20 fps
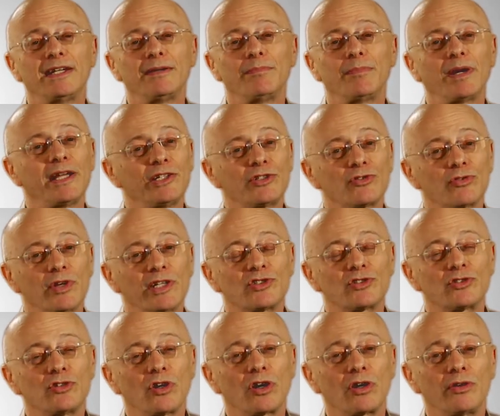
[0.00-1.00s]
My
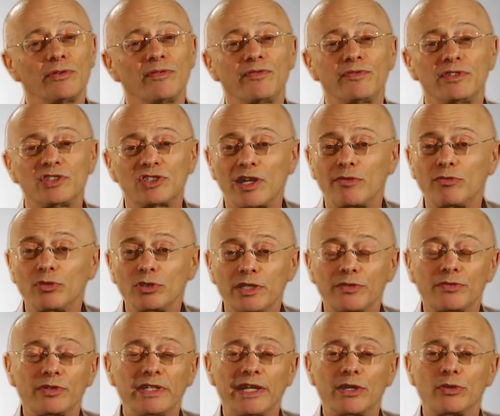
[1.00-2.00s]
interests are in several
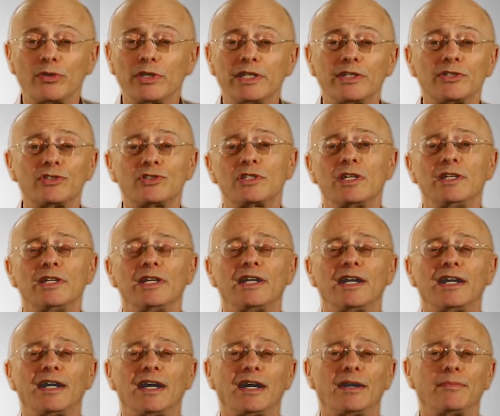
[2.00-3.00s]
different areas.
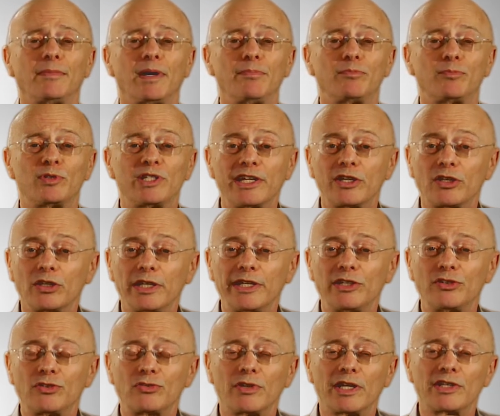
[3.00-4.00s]
I'm particularly
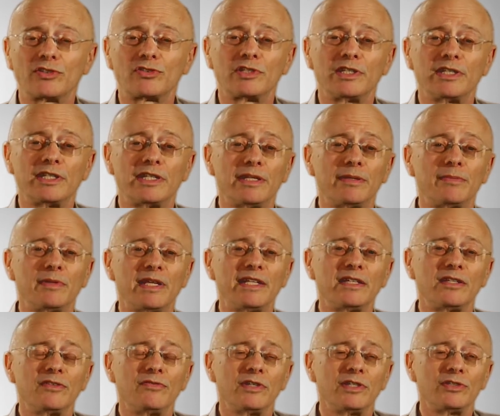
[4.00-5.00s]
interested in
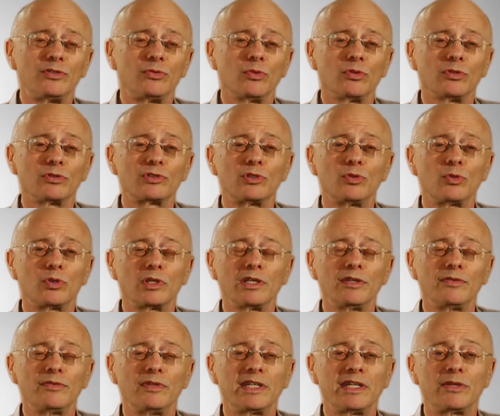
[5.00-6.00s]
individuals who are
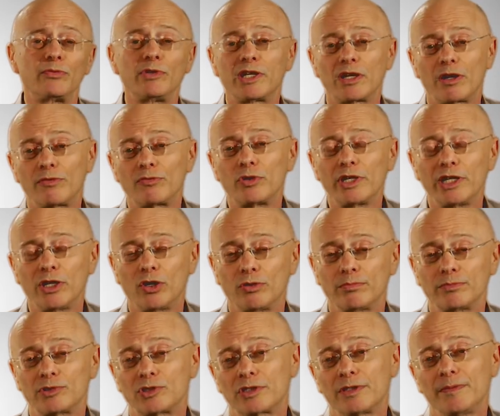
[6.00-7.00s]
living in recovery
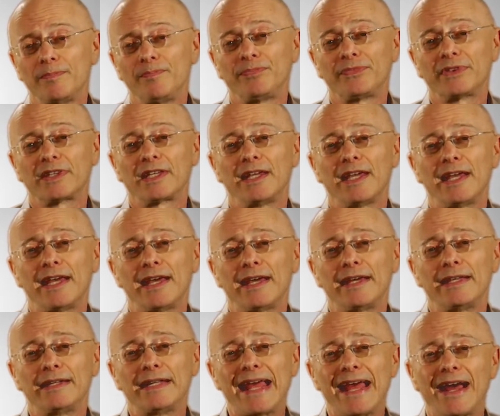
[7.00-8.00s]
homes
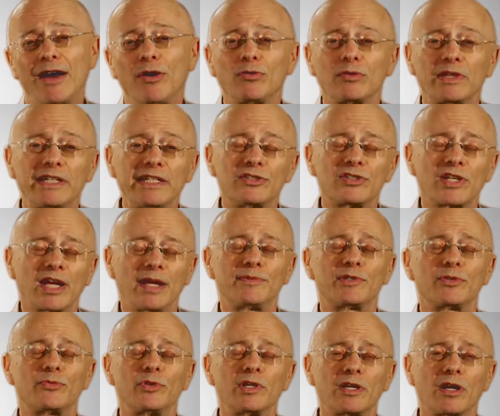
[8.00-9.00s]
and how these
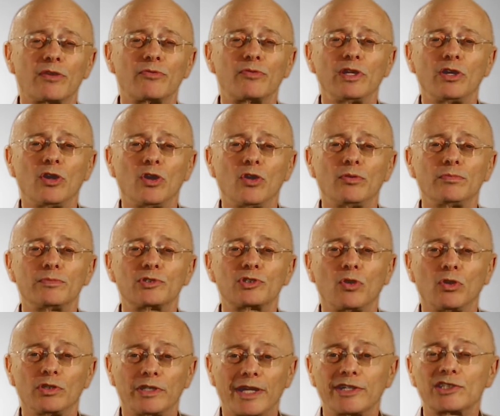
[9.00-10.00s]
types of recovery homes,
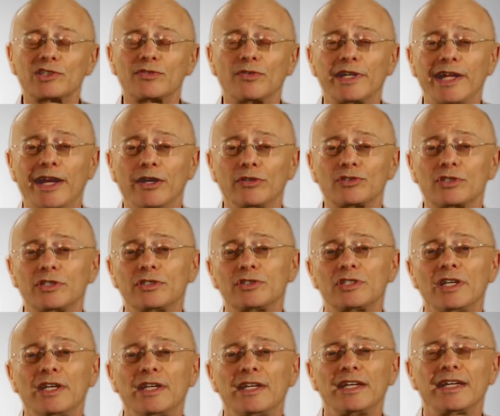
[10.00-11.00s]
called Oxford houses,
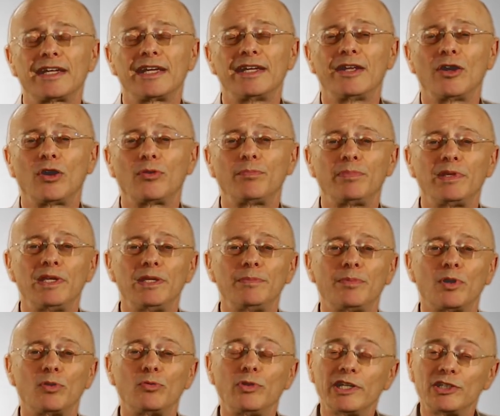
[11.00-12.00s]
can help
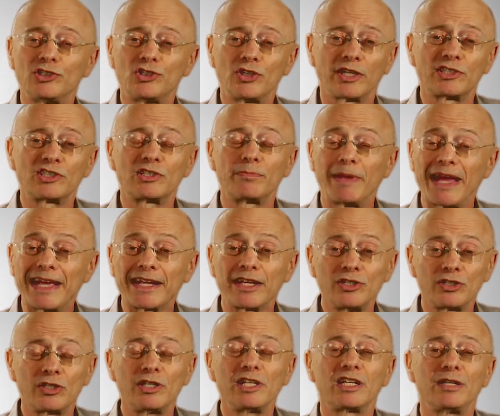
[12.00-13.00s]
people readjust back
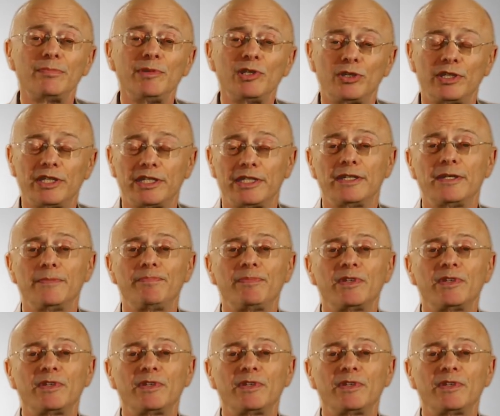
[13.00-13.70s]
into the community.